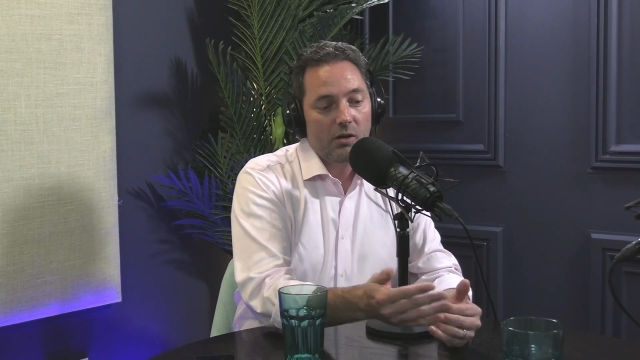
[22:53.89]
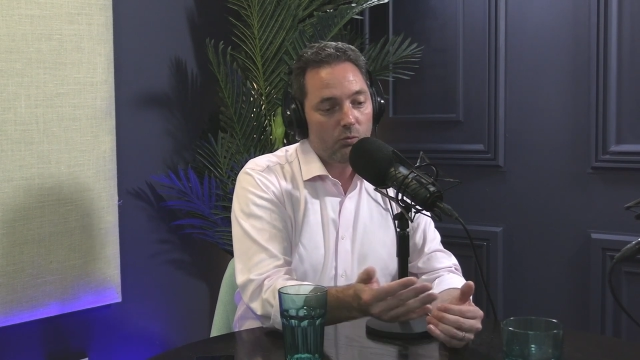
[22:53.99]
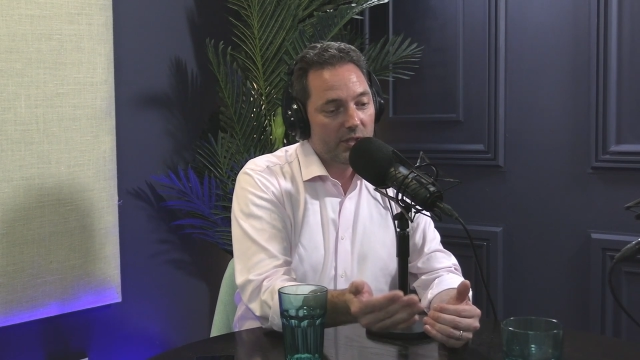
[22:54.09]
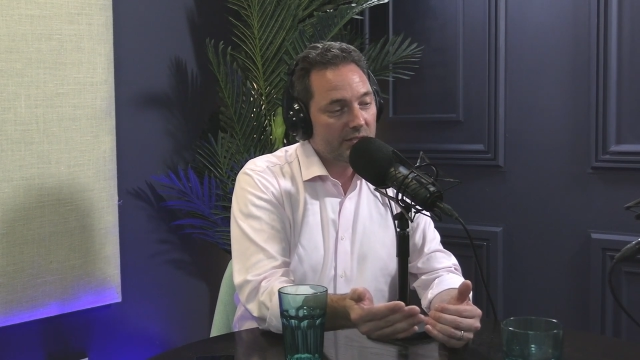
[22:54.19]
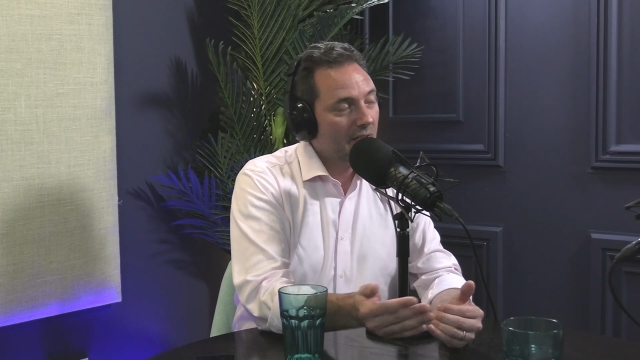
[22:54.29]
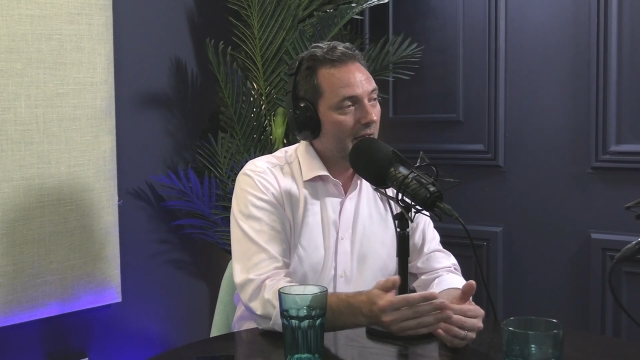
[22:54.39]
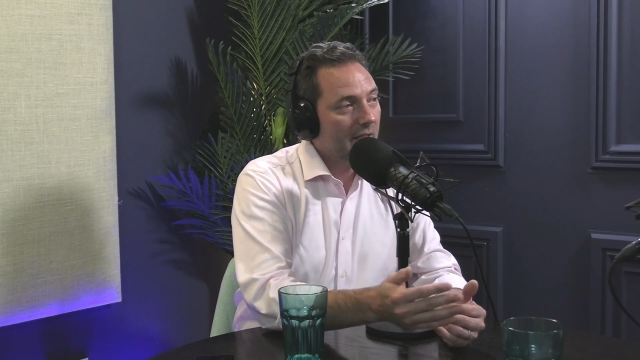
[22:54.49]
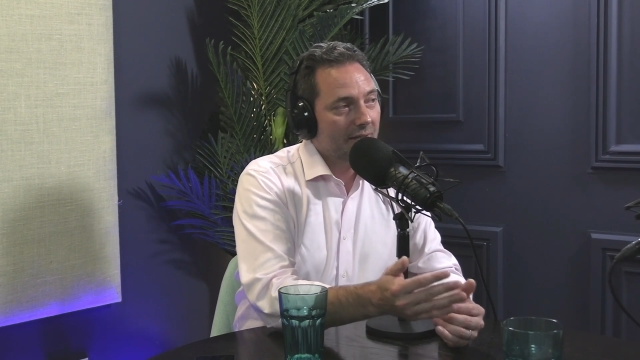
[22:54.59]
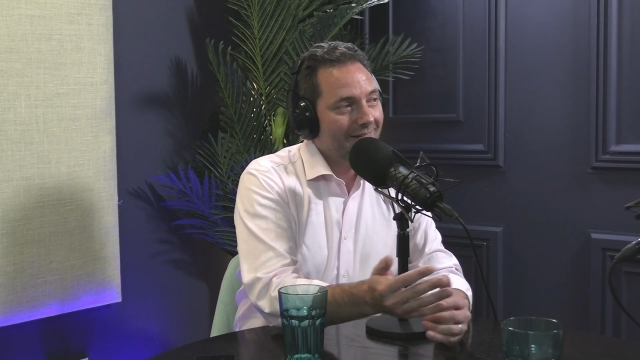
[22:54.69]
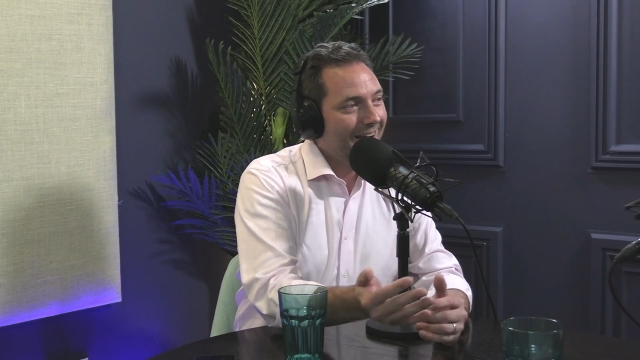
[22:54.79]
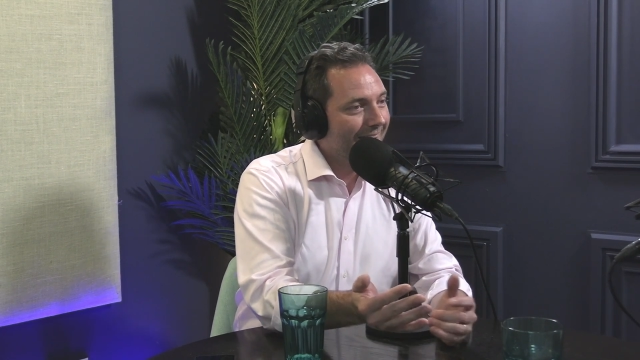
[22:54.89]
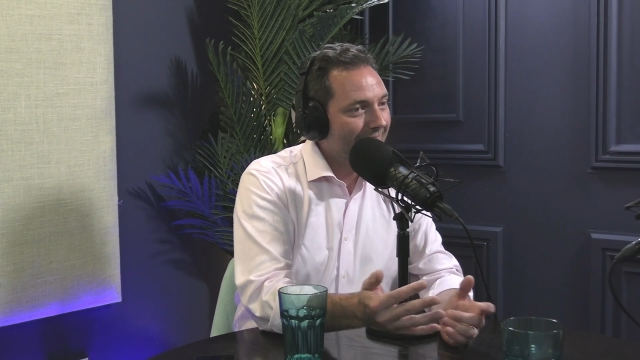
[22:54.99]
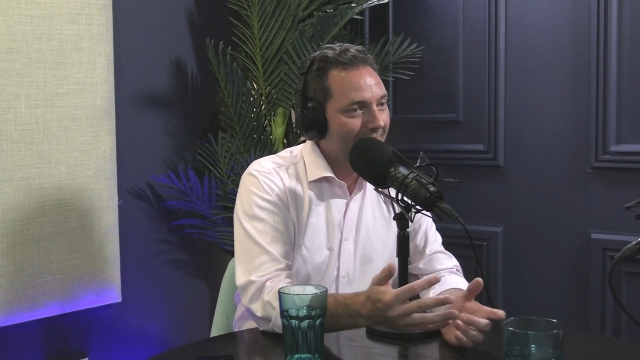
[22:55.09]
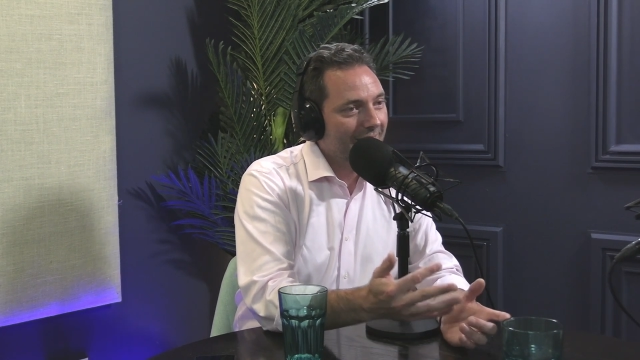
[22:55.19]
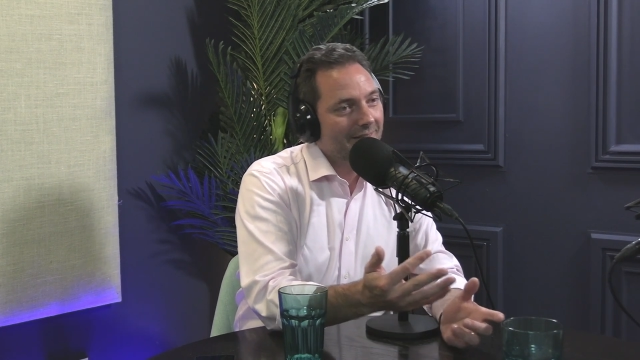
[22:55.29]
We say
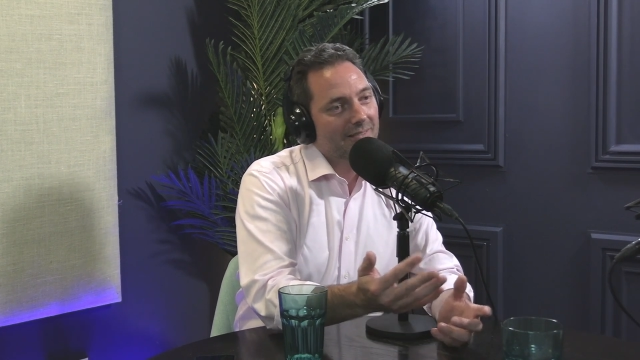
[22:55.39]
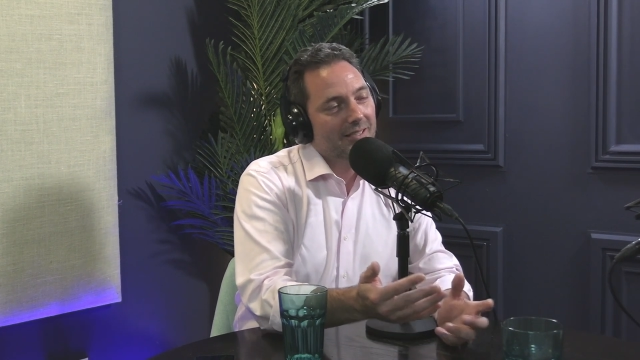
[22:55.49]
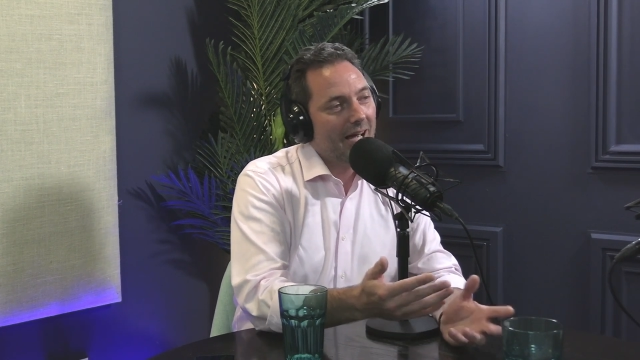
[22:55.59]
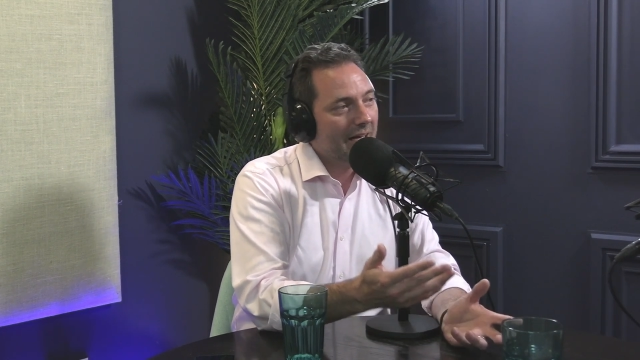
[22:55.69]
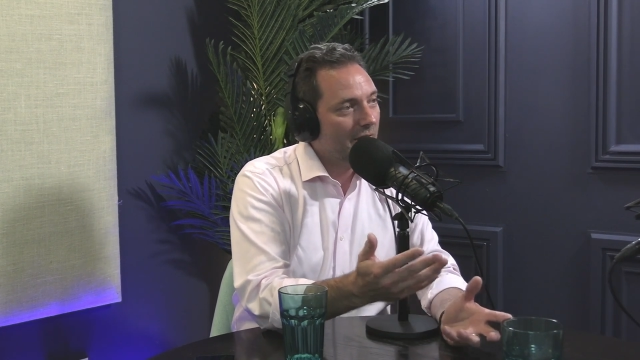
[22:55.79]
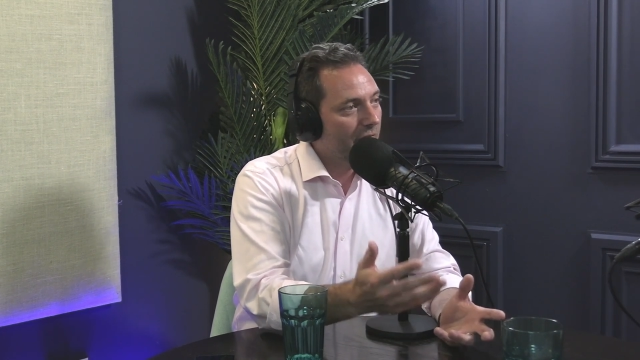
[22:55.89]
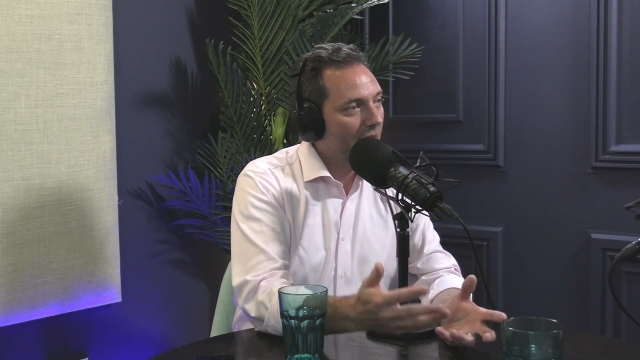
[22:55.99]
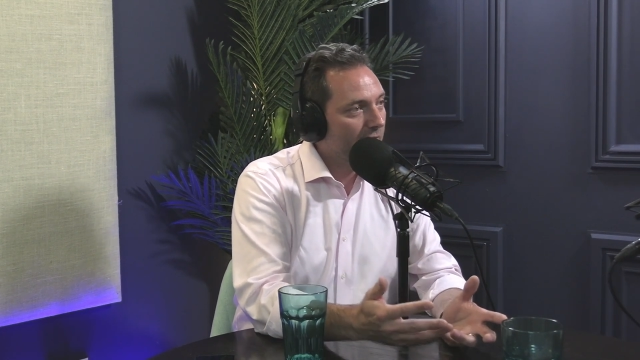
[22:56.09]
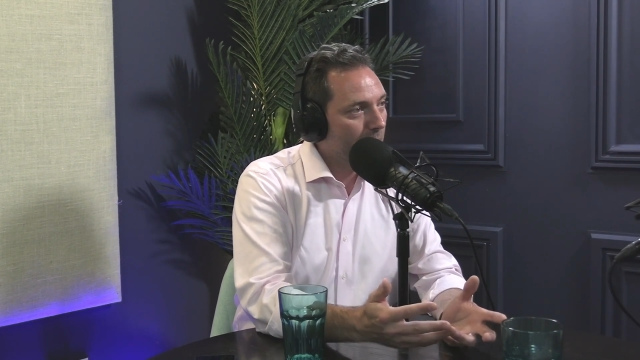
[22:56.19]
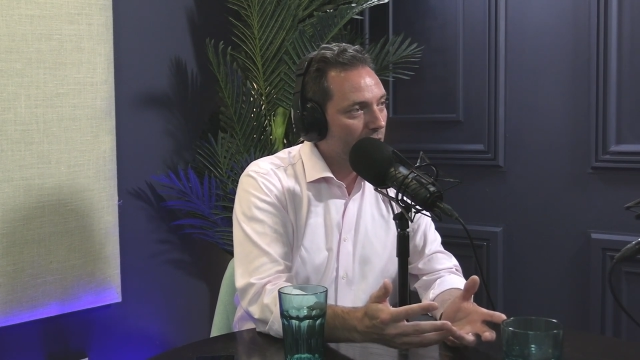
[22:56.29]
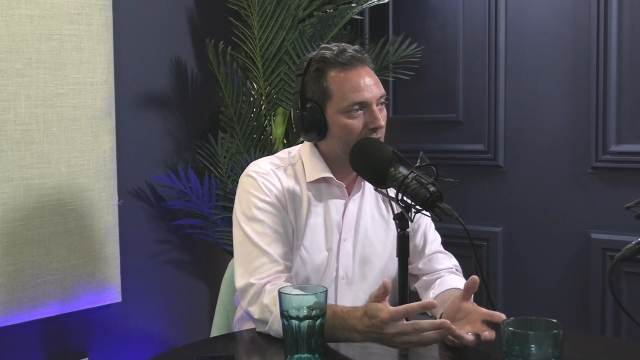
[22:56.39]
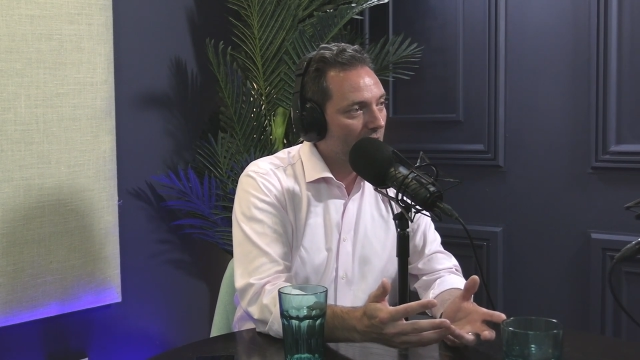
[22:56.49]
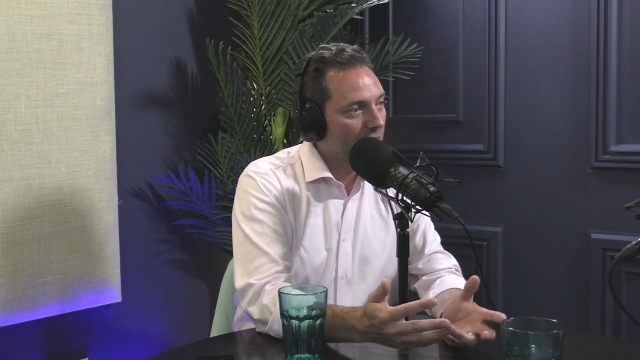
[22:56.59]
90 to 95%